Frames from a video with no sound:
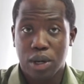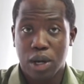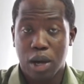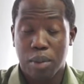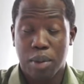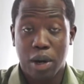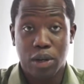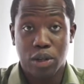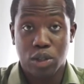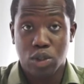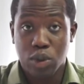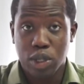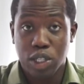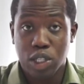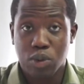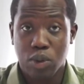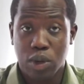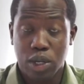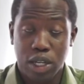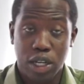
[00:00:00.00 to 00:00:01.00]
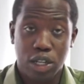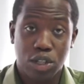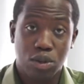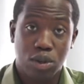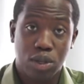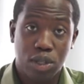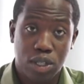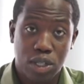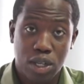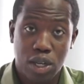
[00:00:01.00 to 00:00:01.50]
about the 21 days, you
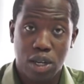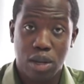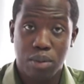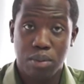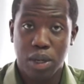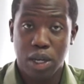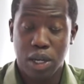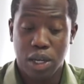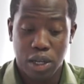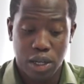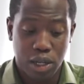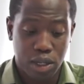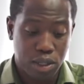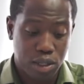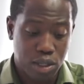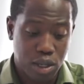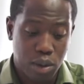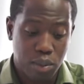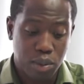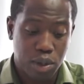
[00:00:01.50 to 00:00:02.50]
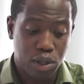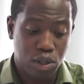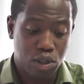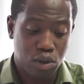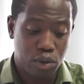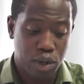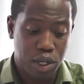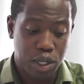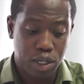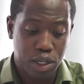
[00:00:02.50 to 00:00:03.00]
can send them in as someone has
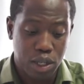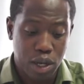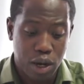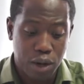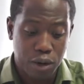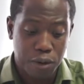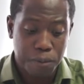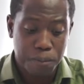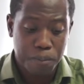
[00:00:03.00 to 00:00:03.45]
already done,